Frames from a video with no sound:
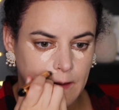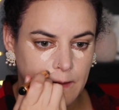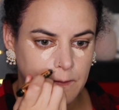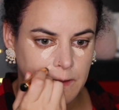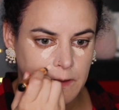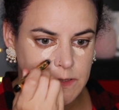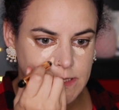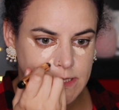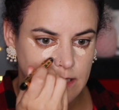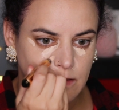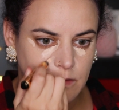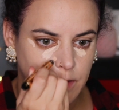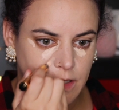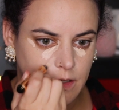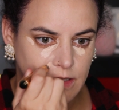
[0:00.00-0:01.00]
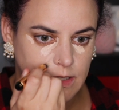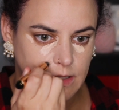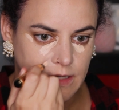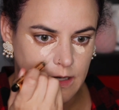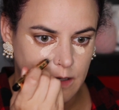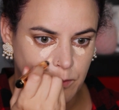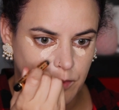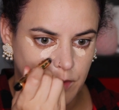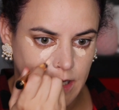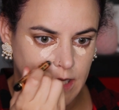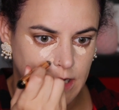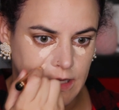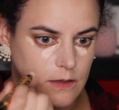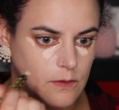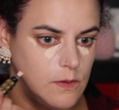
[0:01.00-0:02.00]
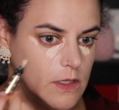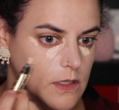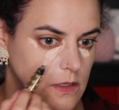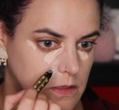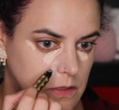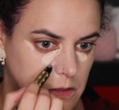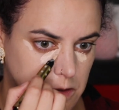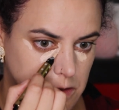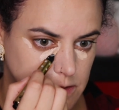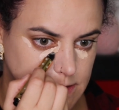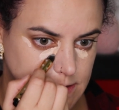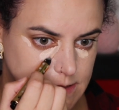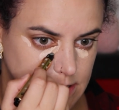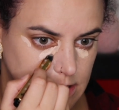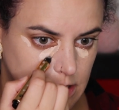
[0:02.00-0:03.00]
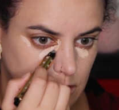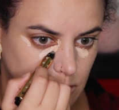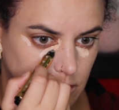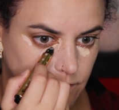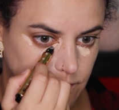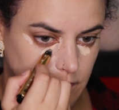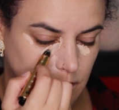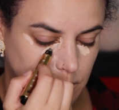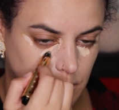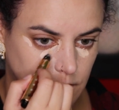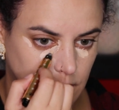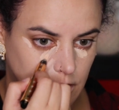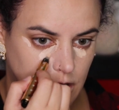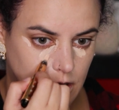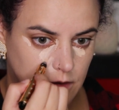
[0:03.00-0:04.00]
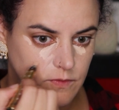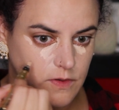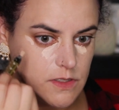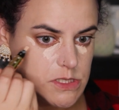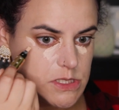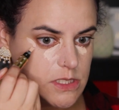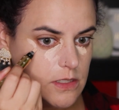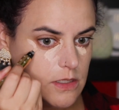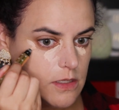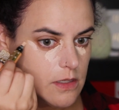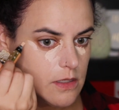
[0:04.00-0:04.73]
I figured today would be a good day to bring it out, see how we feel about the coverage,